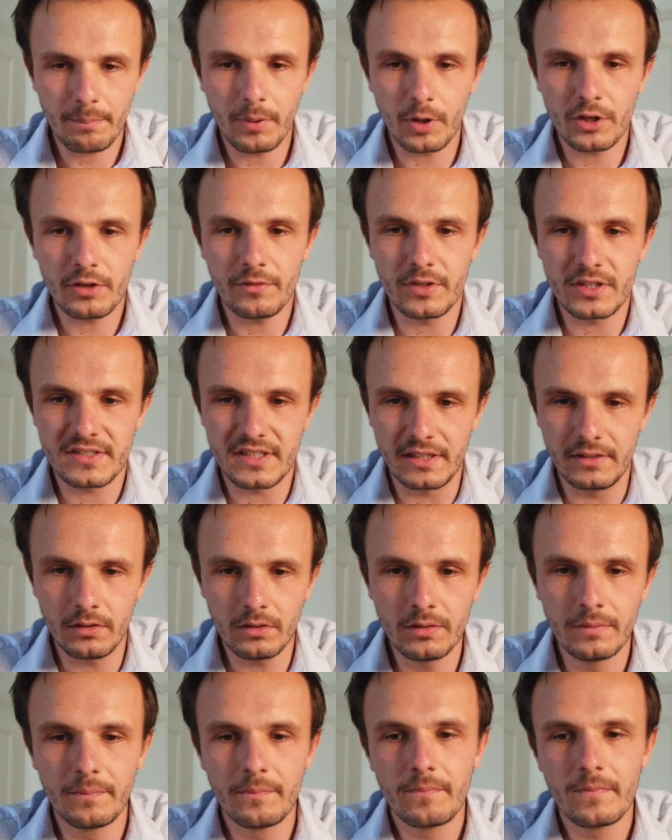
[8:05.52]
part of the
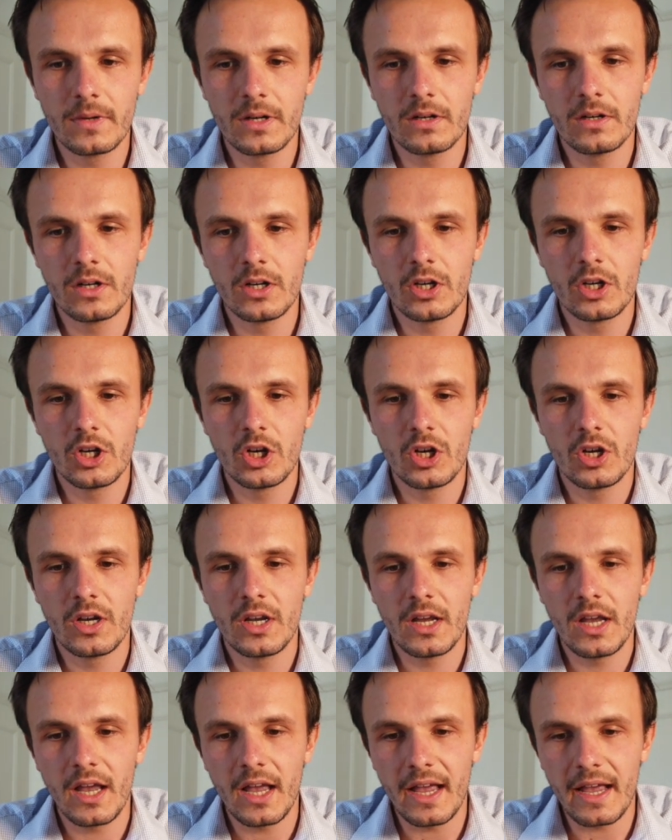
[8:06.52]
signal
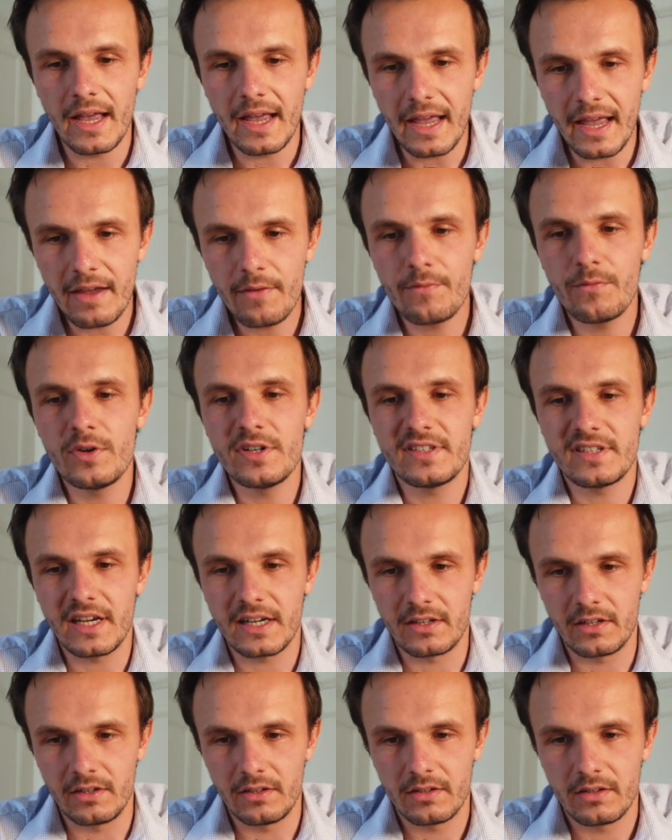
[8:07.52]
every
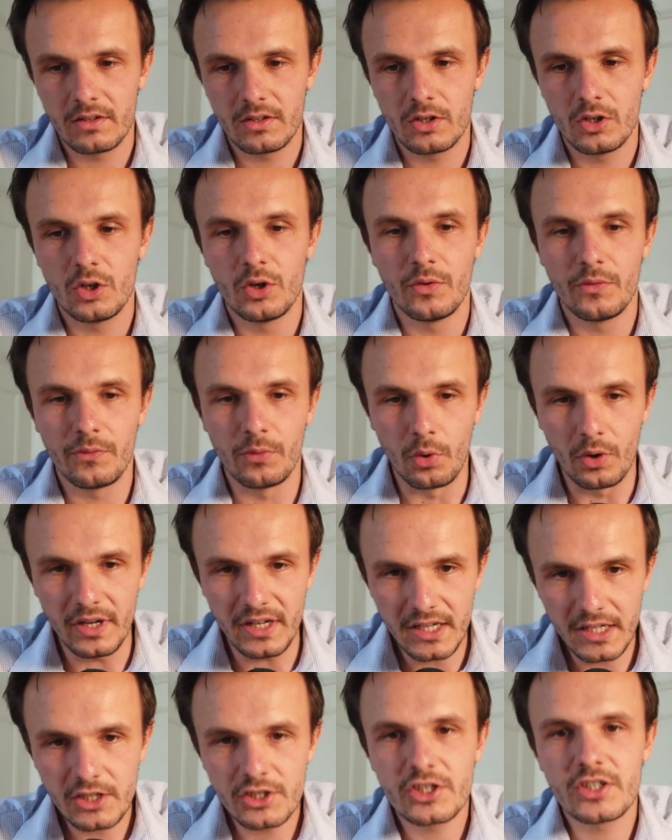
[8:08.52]
second for
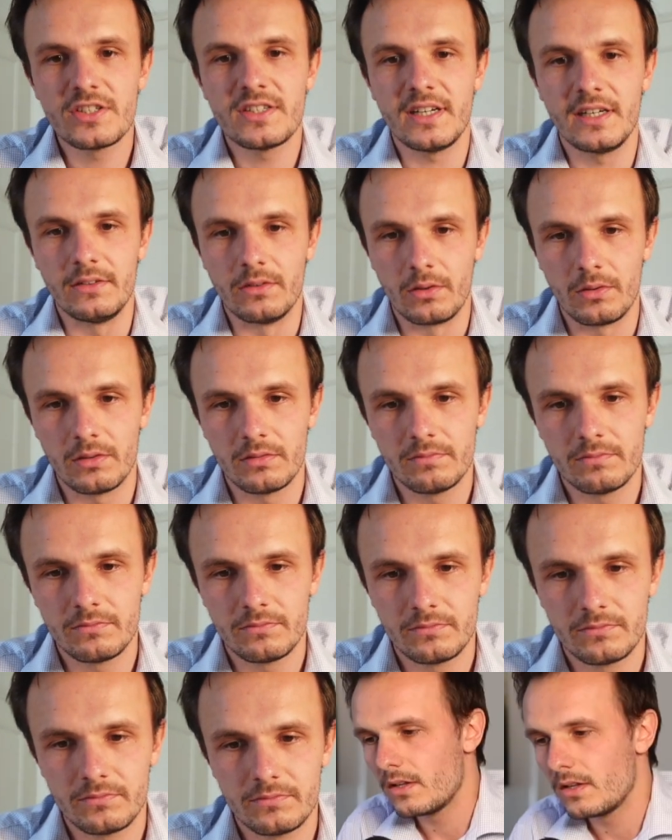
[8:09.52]
each signal.
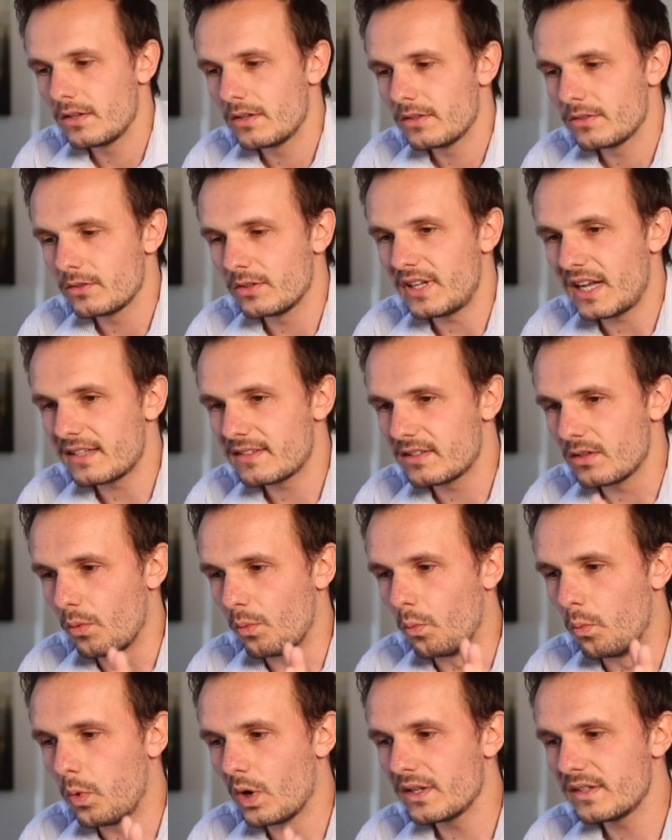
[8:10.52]
So that's
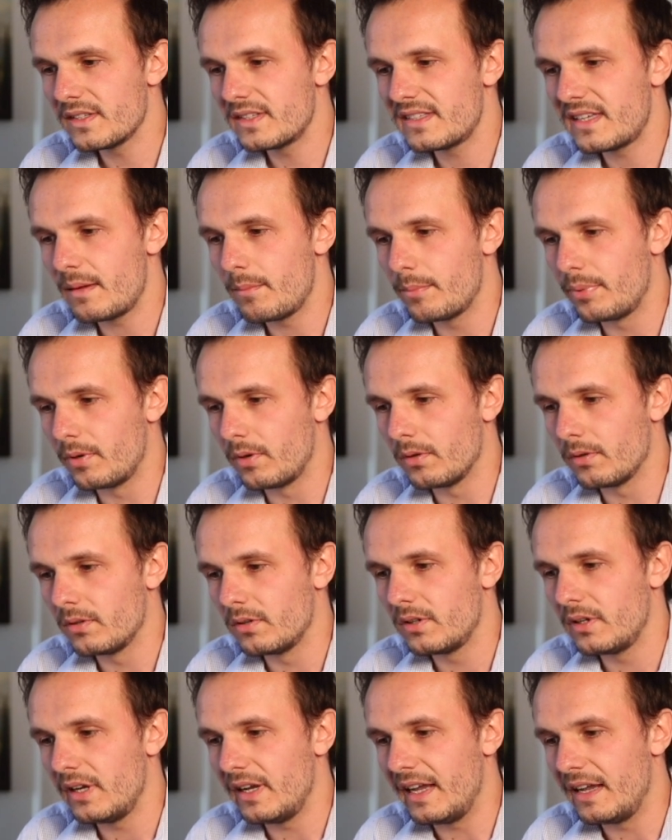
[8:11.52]
1
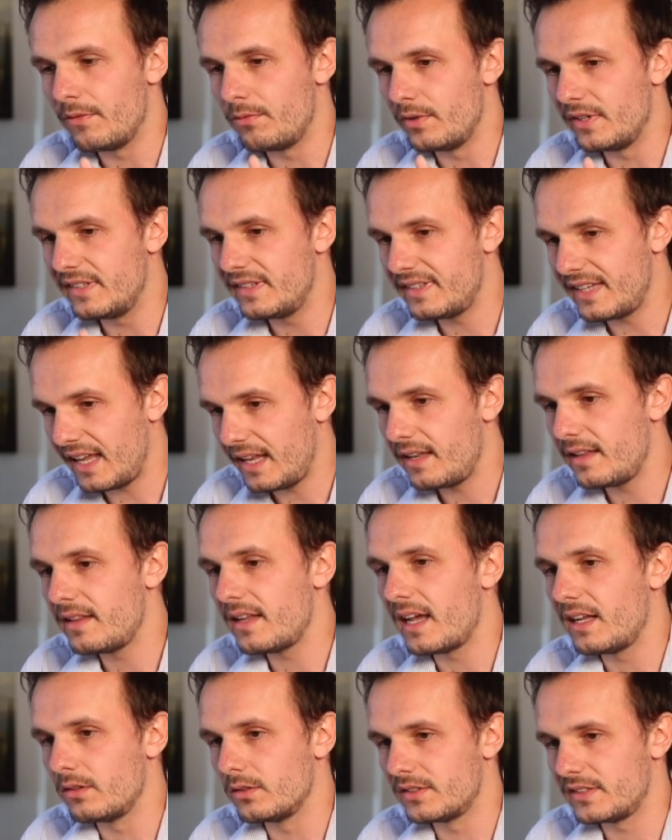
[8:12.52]
sample every 10
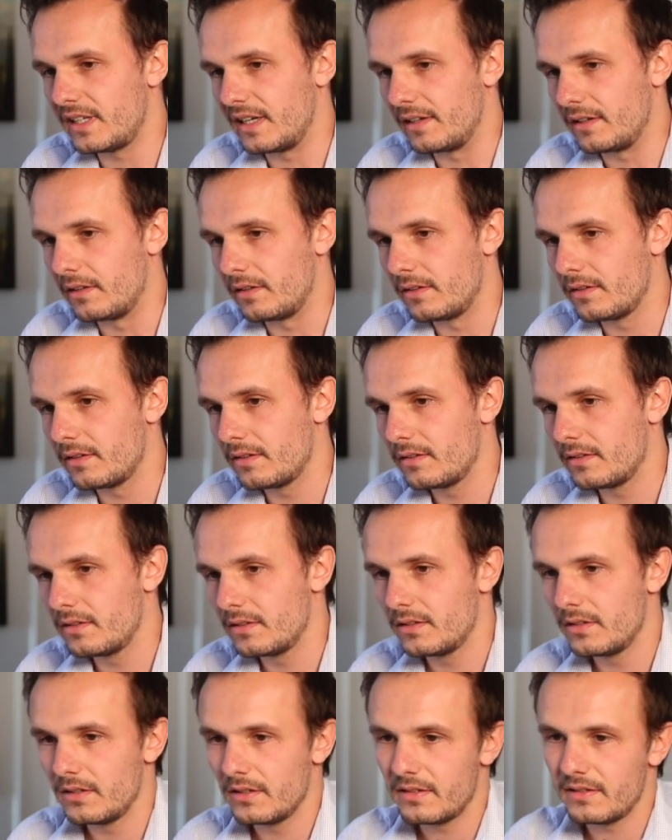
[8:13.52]
nanoseconds
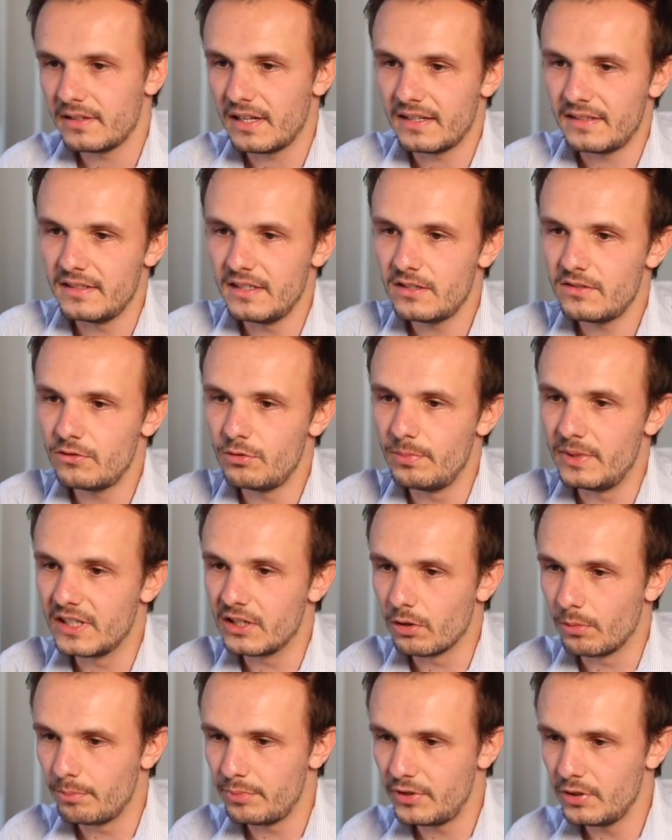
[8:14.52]
that needs to be
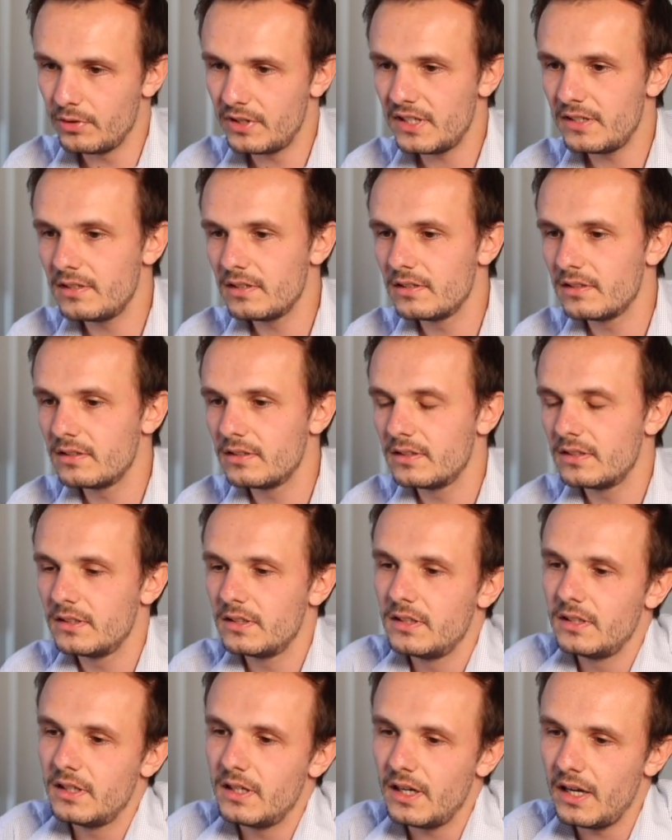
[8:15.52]
computed
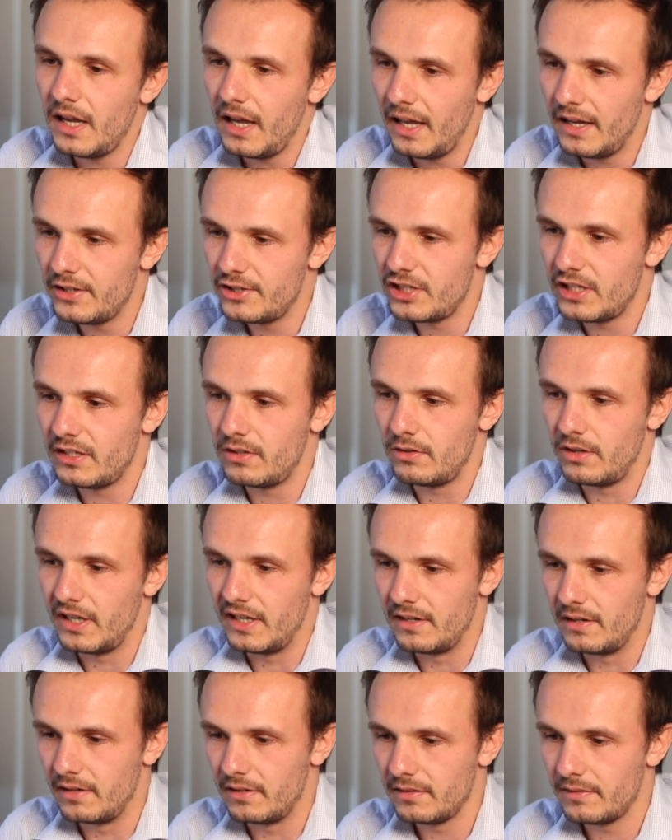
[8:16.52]
and
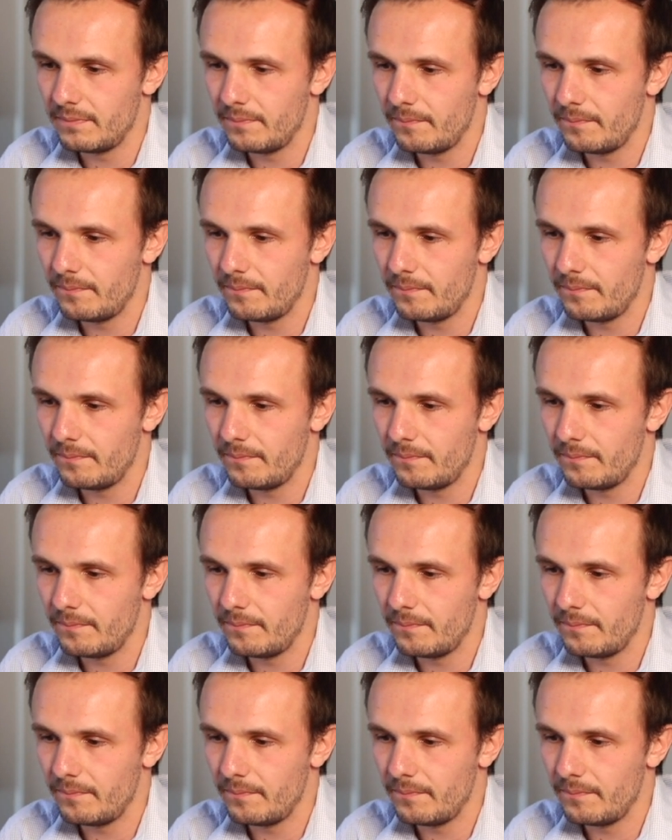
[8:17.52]
generated.